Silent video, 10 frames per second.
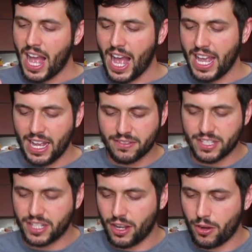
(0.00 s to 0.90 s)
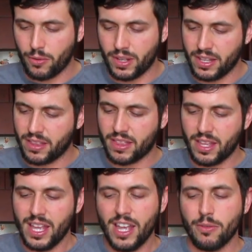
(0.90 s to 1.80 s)
I have to go with
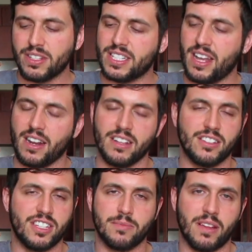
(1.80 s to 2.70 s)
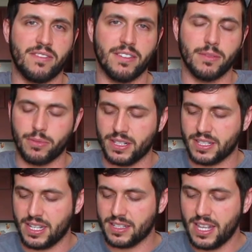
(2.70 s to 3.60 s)
with Tiana. She's my favorite
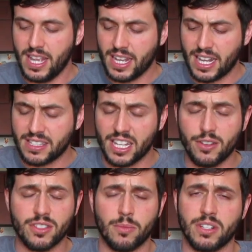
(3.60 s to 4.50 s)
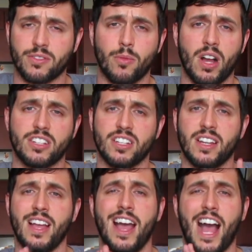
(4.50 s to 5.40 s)
princess. Guys, thank you so much for
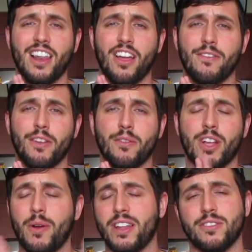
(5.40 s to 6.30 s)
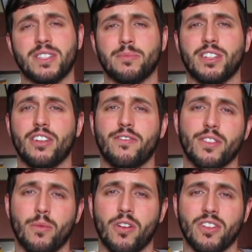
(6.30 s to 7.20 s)
watching. I love you. Go out and do something good for
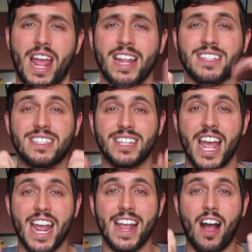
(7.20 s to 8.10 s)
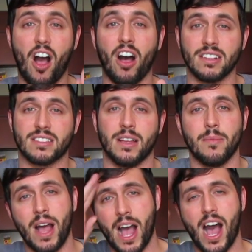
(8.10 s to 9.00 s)
the world and stay
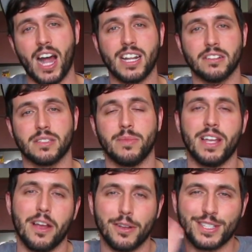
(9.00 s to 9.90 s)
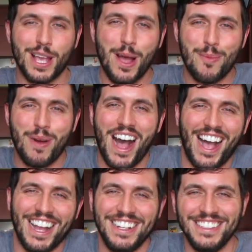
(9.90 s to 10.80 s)
awesome. Adios, amigos.
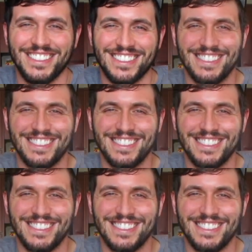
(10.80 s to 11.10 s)
Bye.